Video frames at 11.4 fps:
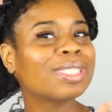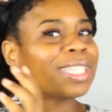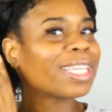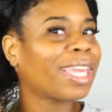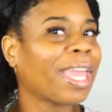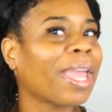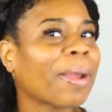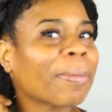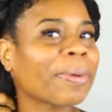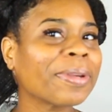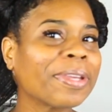to the
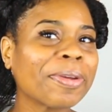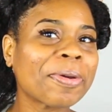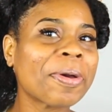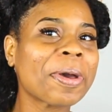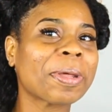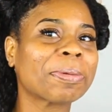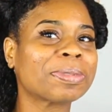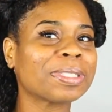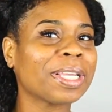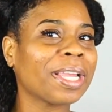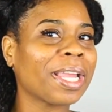camera. You know what I'm
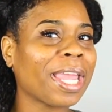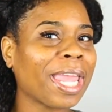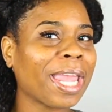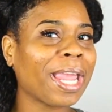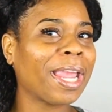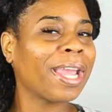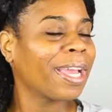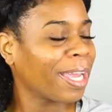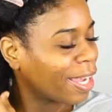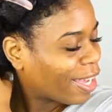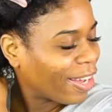saying?
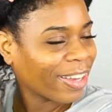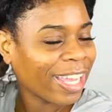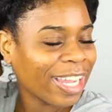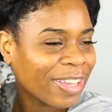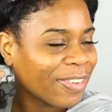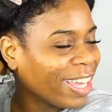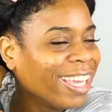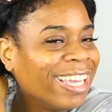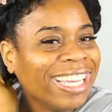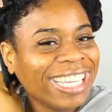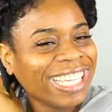Okay, anyway.
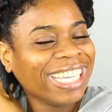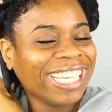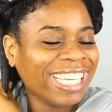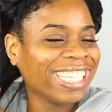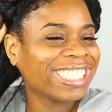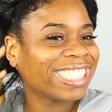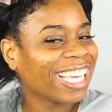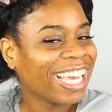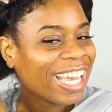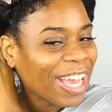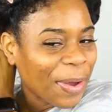
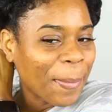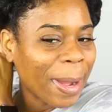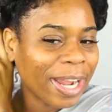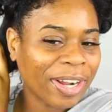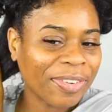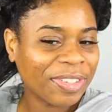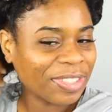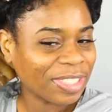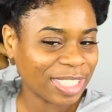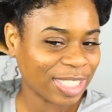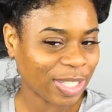My hair
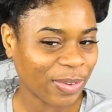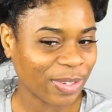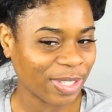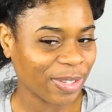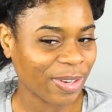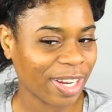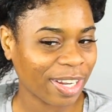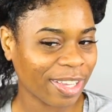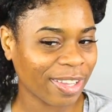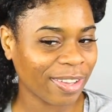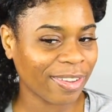feels so good right
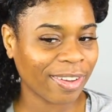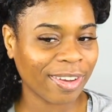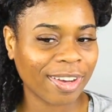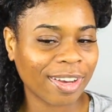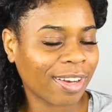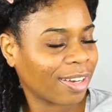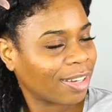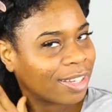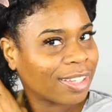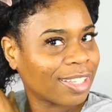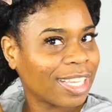now.
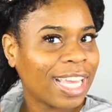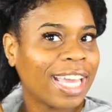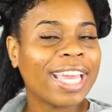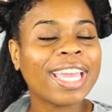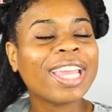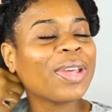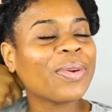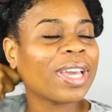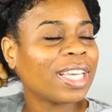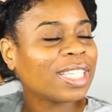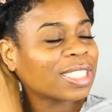
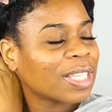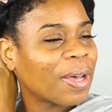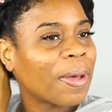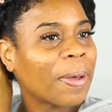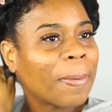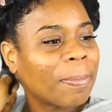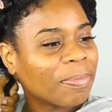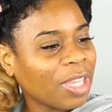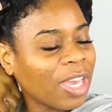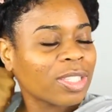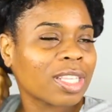Anyways,
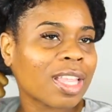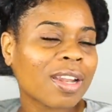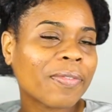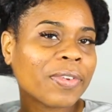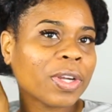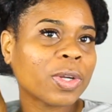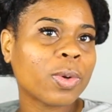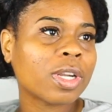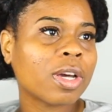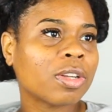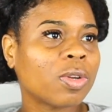yeah, it's a lot of fear
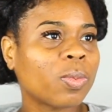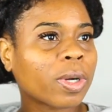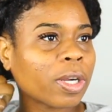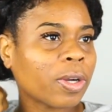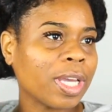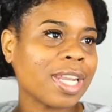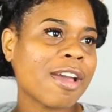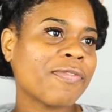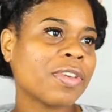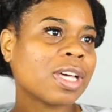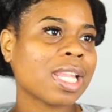going on in the world, and I
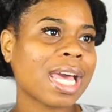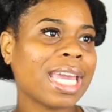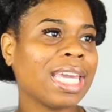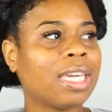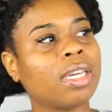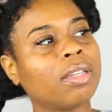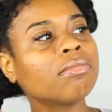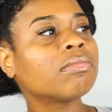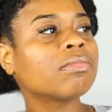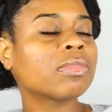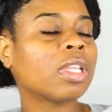feel like
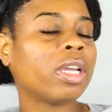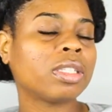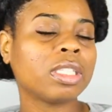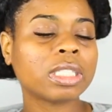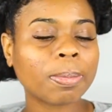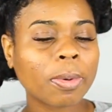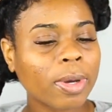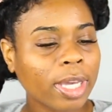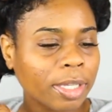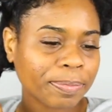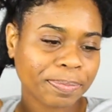at this
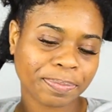point,